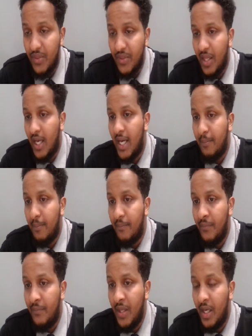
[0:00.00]

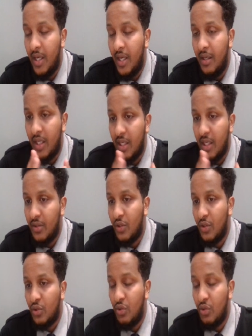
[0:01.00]
um, they
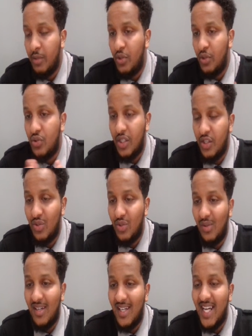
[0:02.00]
do the boost, they
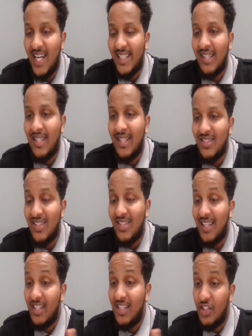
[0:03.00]
do the like, and then
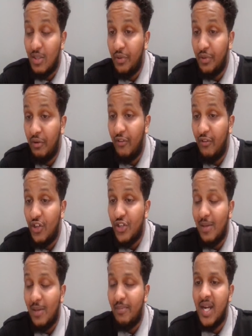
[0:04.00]
suddenly jump on conversion
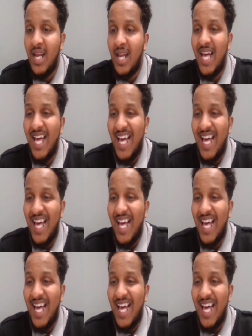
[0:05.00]
campaign,